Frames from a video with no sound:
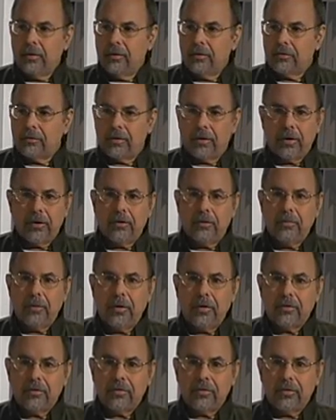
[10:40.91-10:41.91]
It's 90
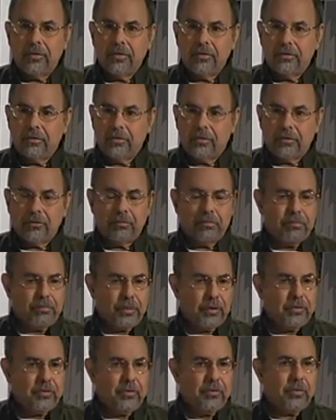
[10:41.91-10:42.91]
minutes. Just
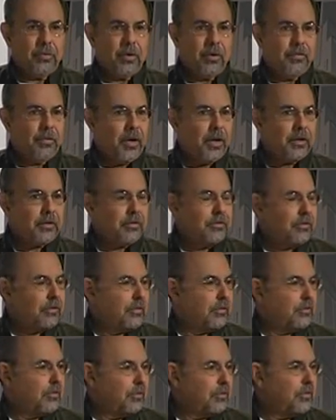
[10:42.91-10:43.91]
put the 12 actors in
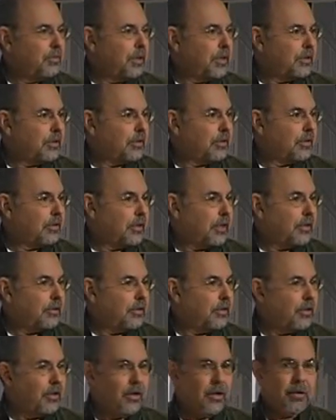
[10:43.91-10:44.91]
a room, get
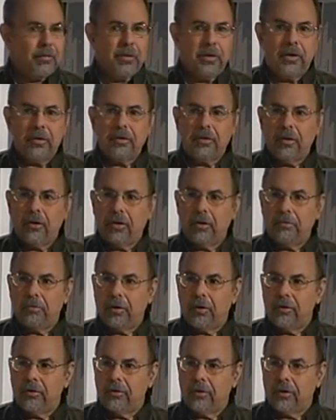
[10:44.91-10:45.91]
the camera, hit the on
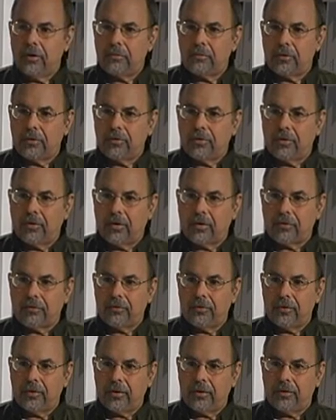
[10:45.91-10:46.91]
button, tell them to talk
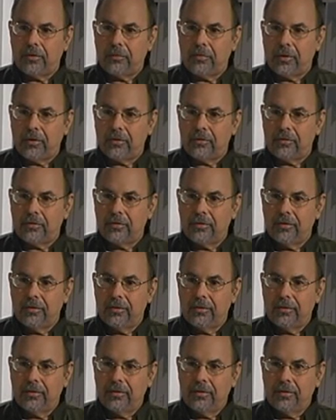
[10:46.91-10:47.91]
for 90 minutes.
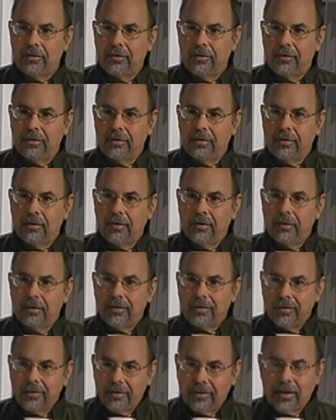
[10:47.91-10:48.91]

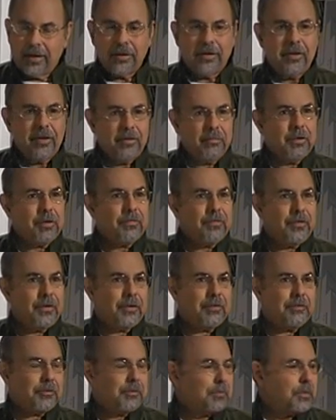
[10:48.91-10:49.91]
That gimmick
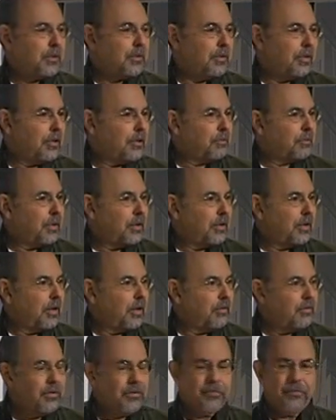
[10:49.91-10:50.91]
film has been done about
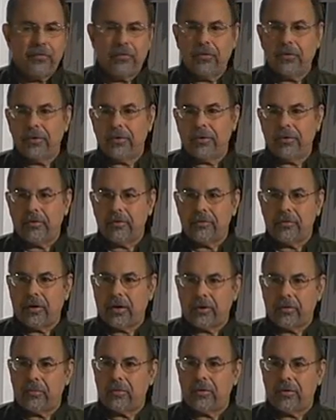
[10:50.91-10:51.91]
every 4 years.
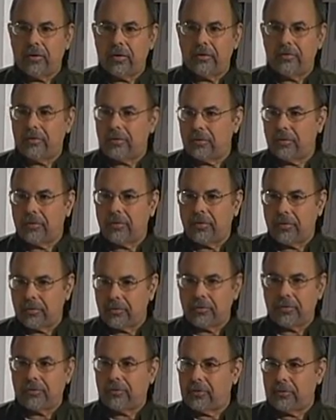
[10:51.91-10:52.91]
Hollywood does it and
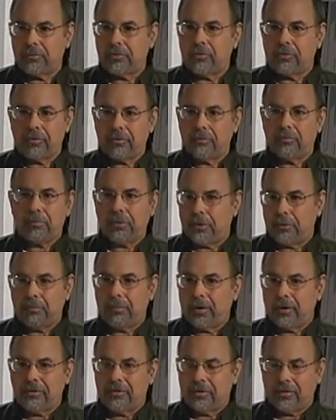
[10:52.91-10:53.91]
calls it some sort of big
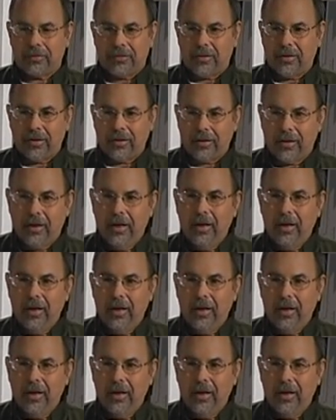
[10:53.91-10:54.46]
budget thing